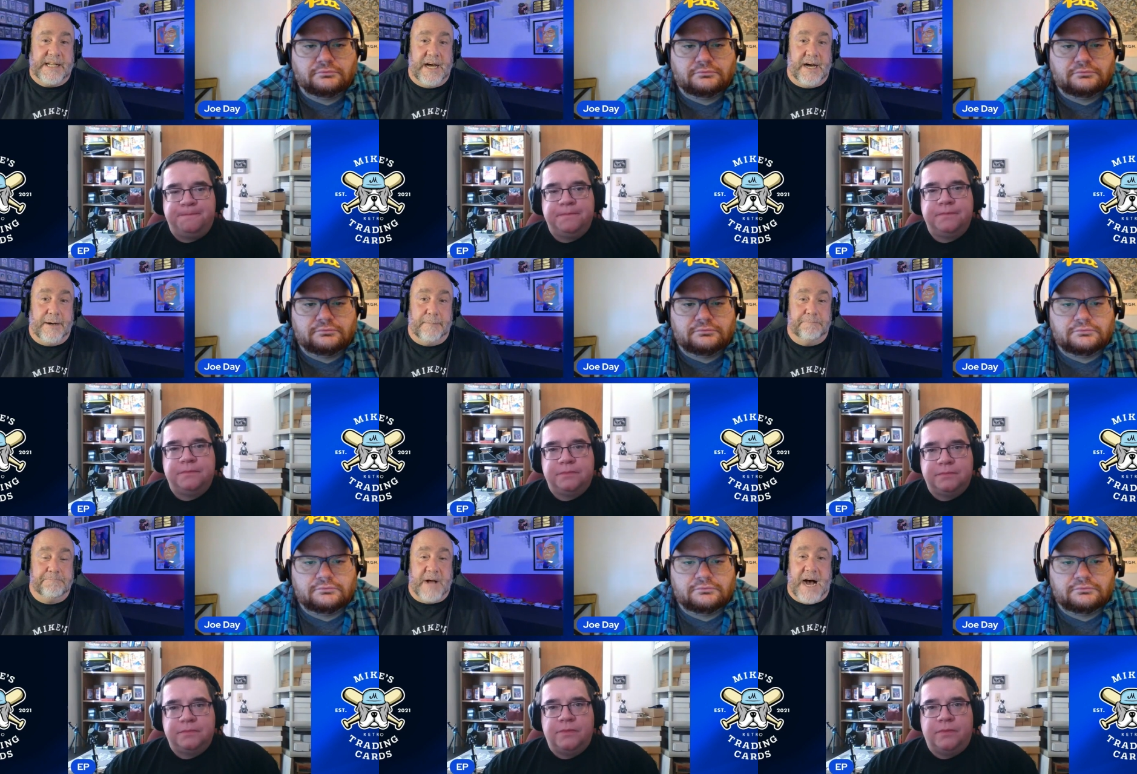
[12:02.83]
Speaker 1: Um,
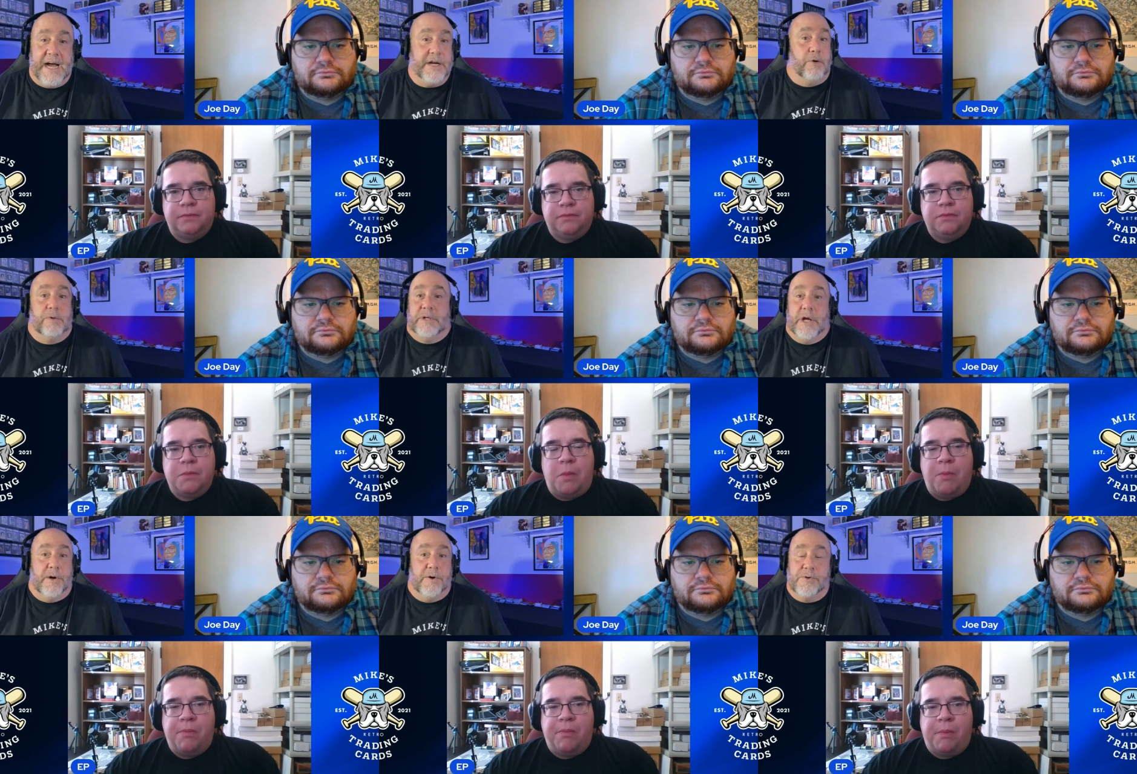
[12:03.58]
I don't
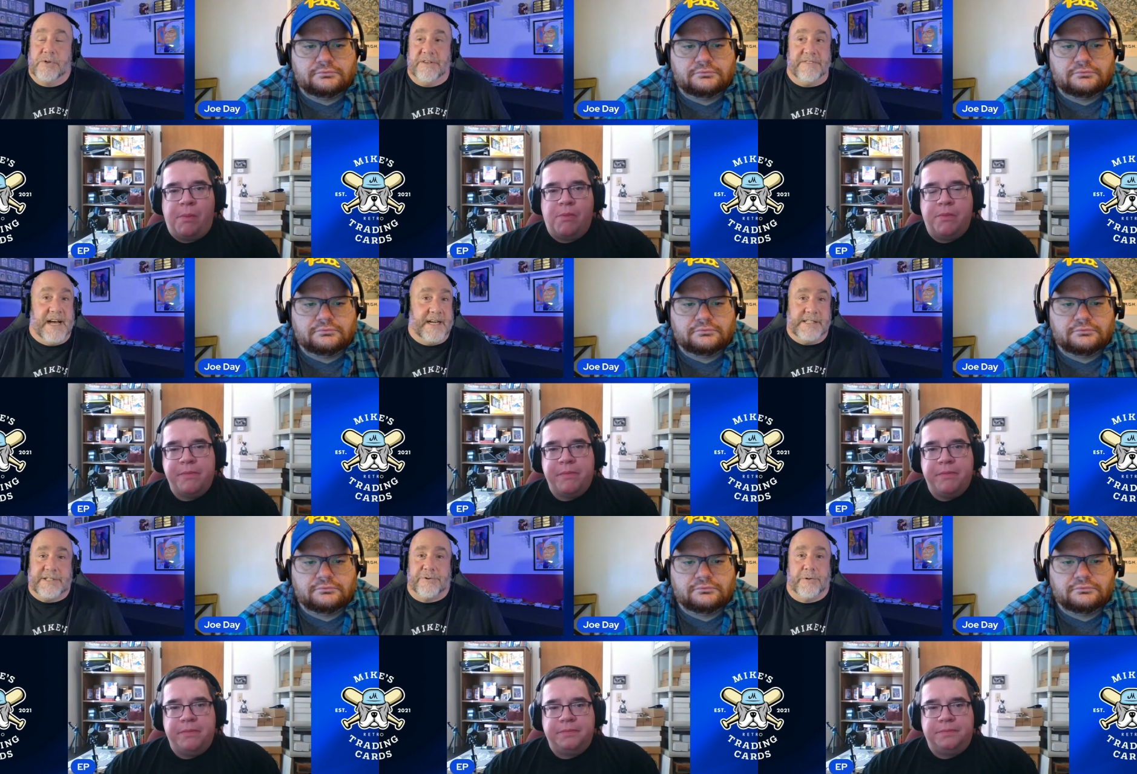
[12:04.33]
know if that is
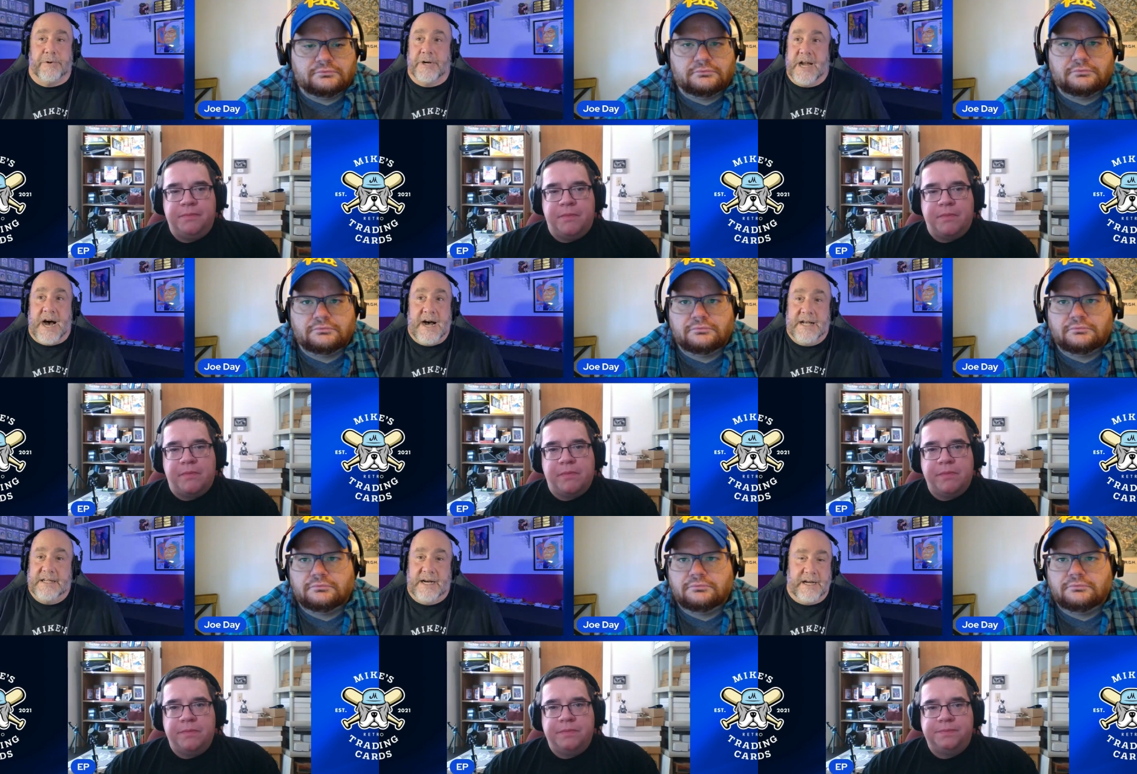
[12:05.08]
true or not.
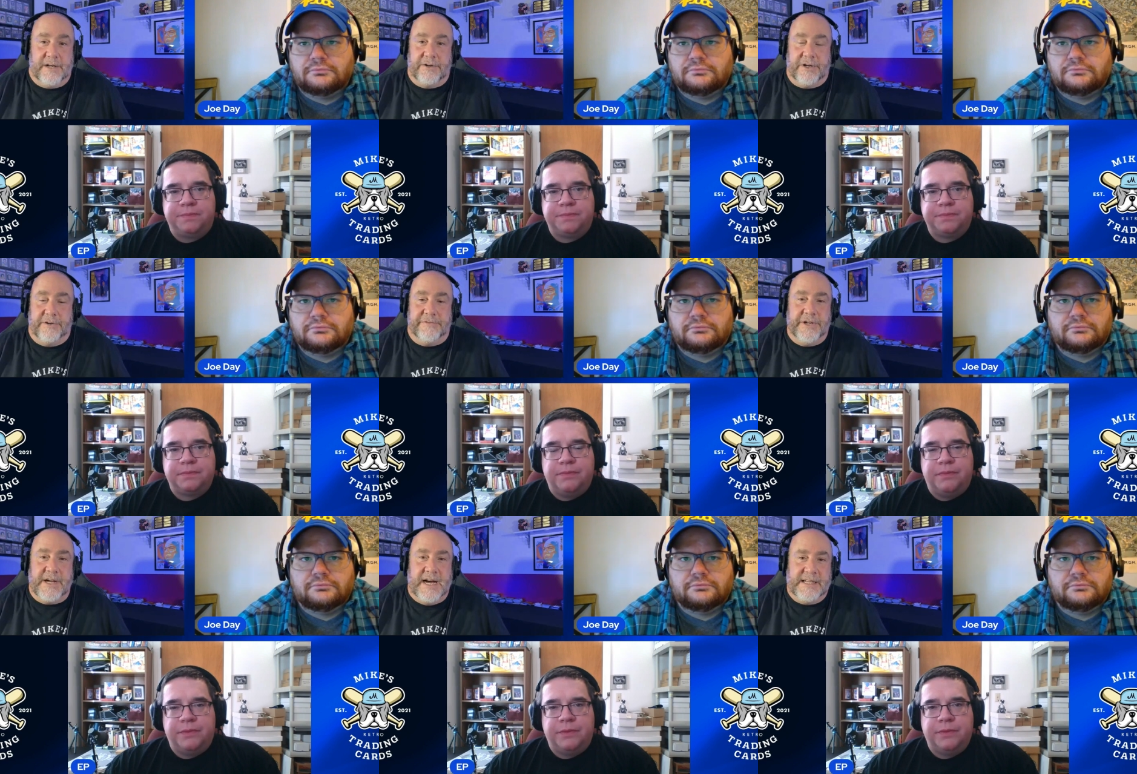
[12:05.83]
I don't know if you
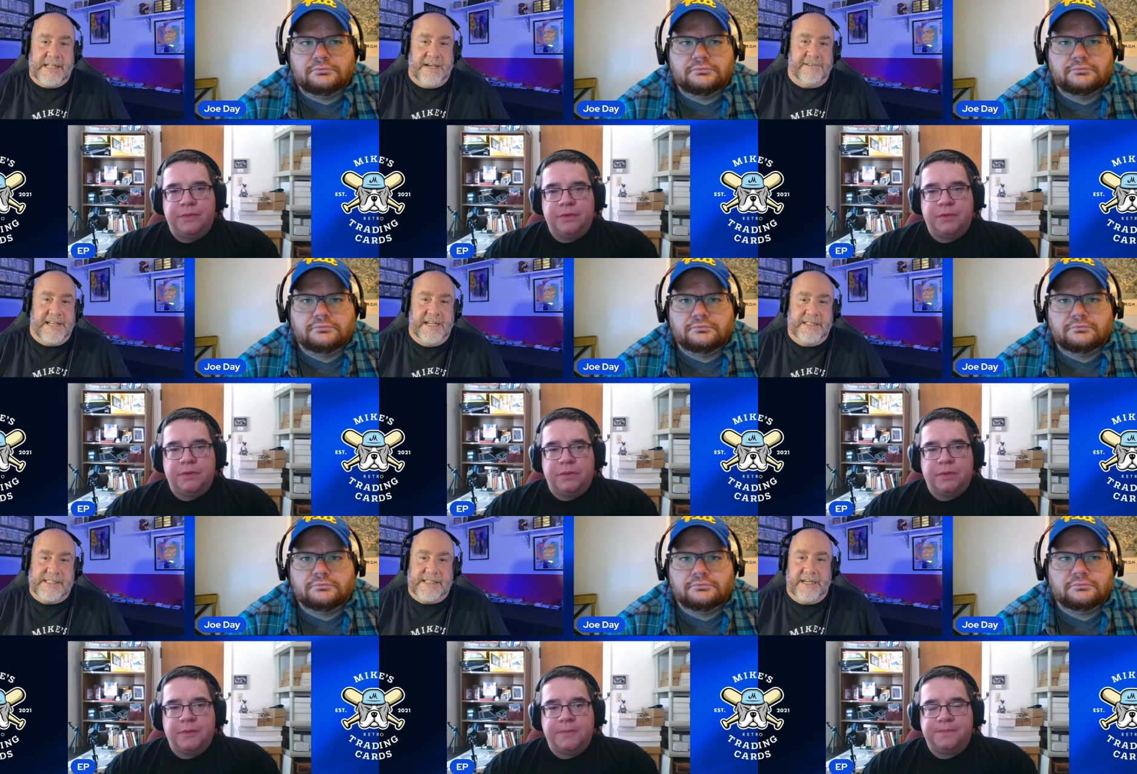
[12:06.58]
guys have any
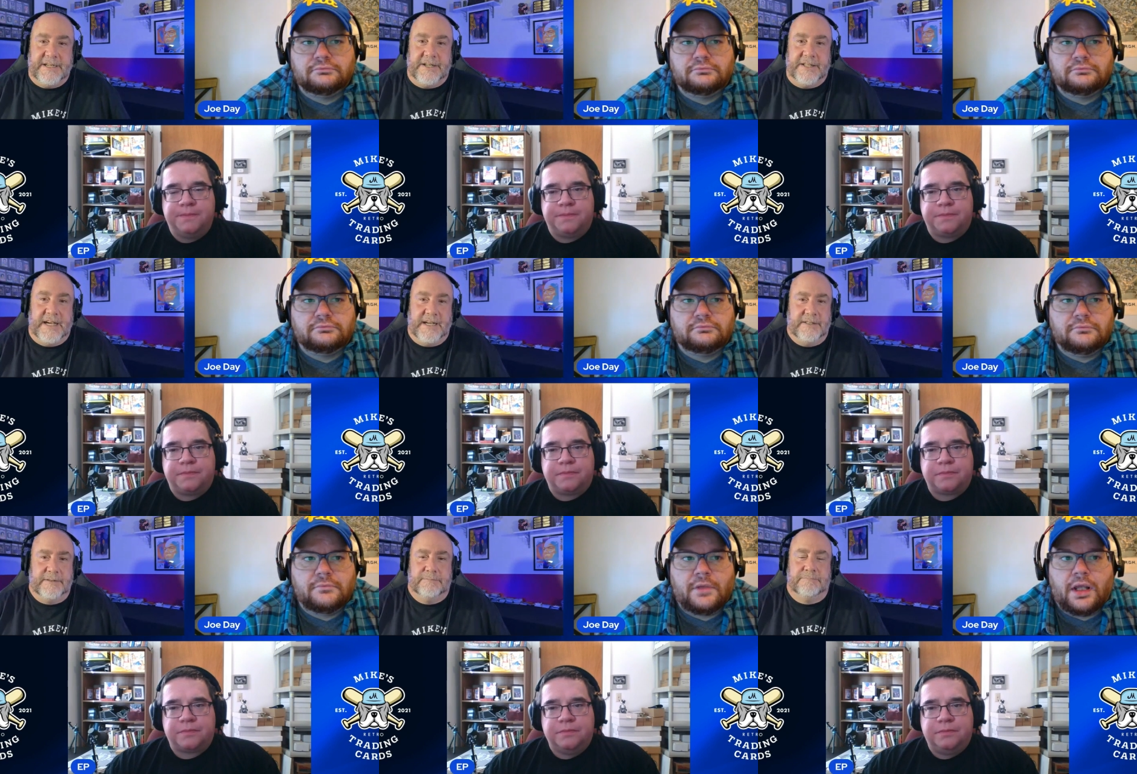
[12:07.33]
insight on that.
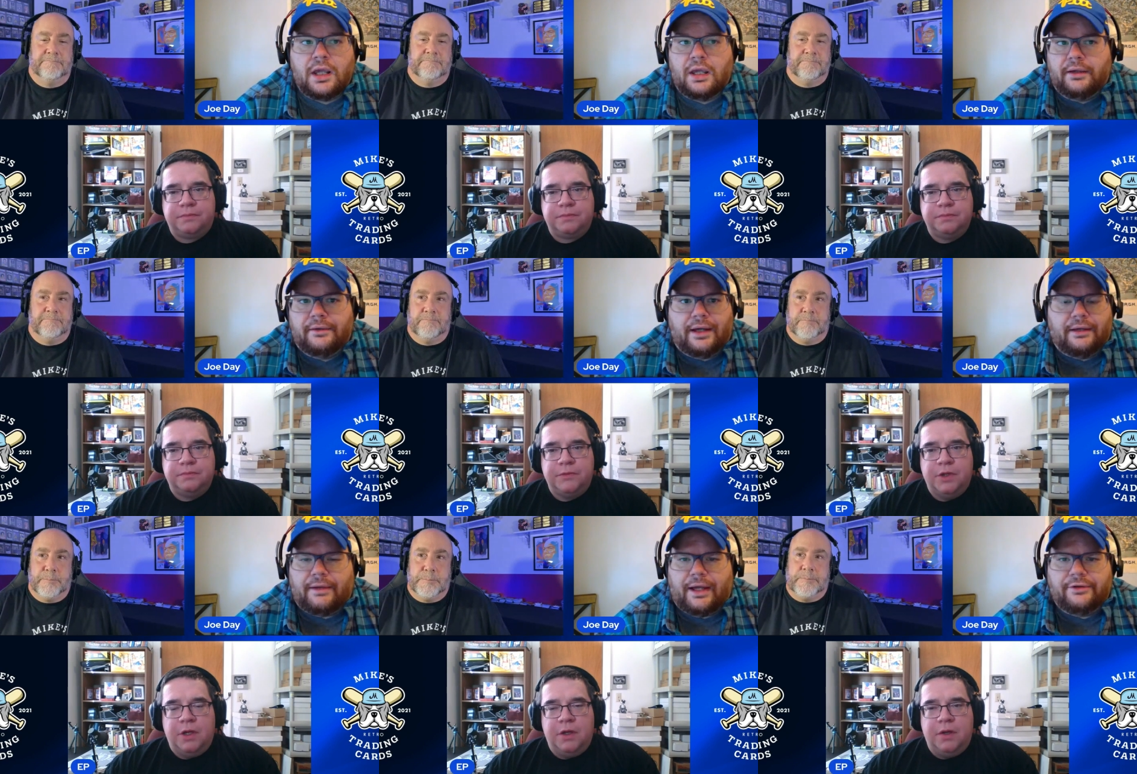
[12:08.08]

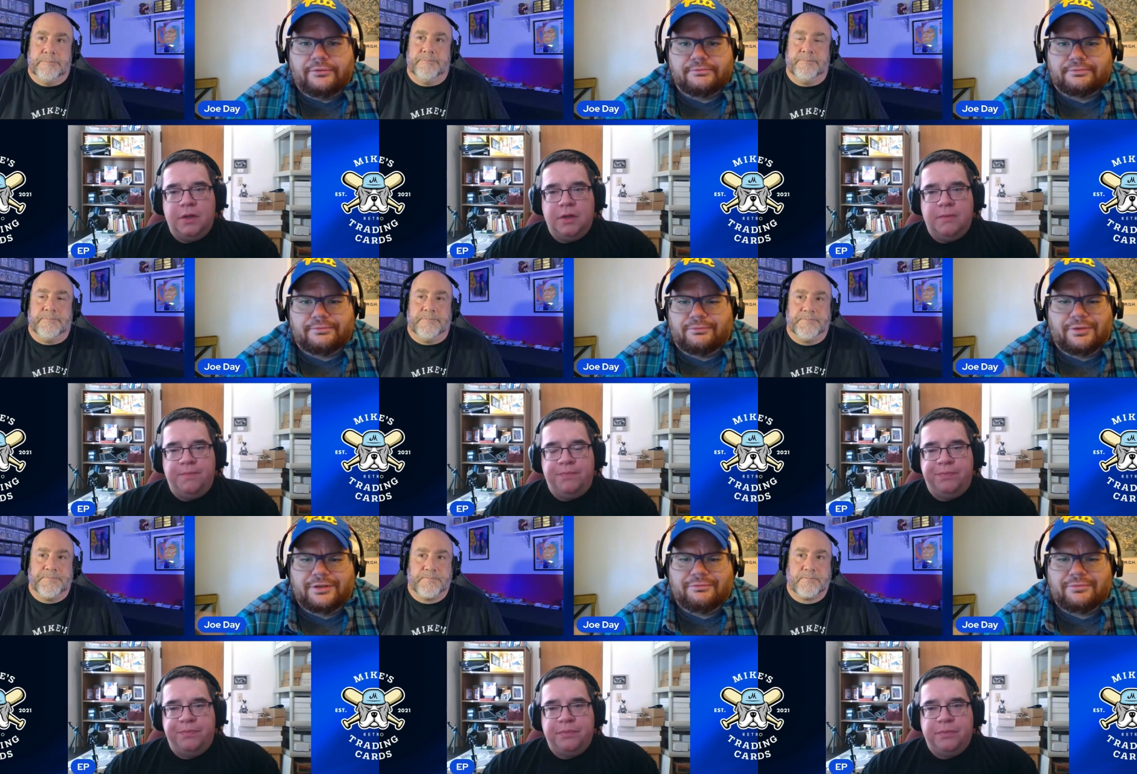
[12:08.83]
Speaker 2: I don't
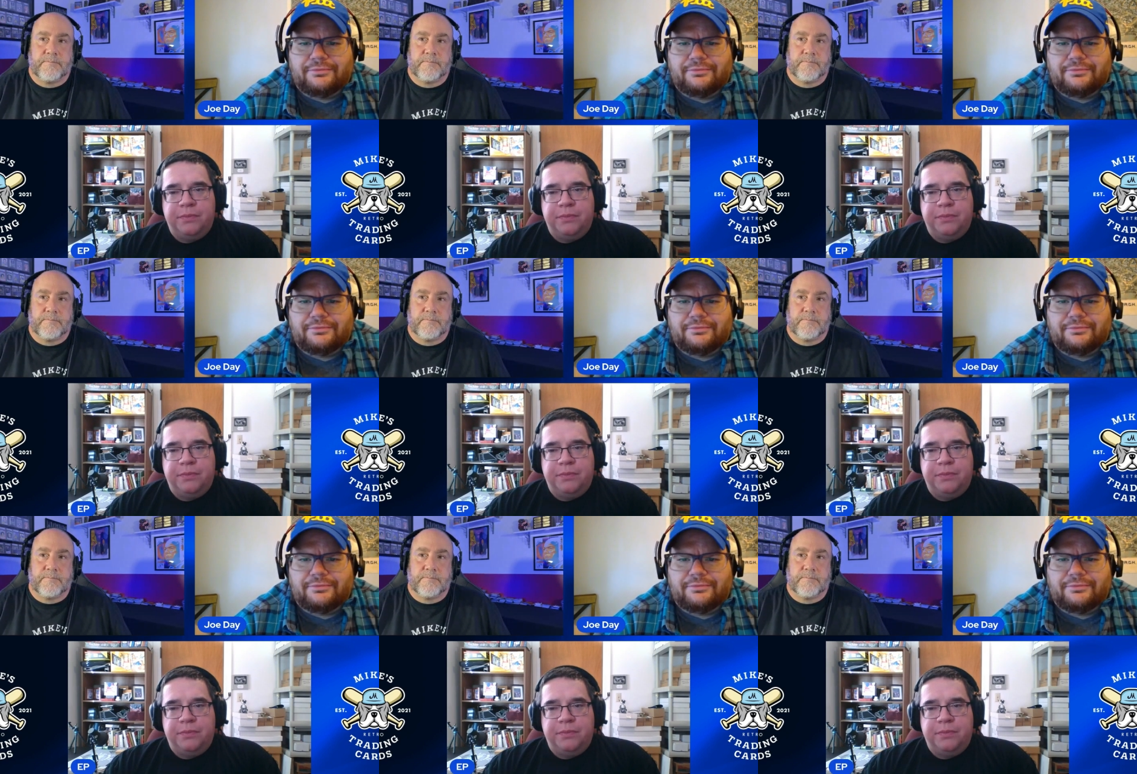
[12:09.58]
what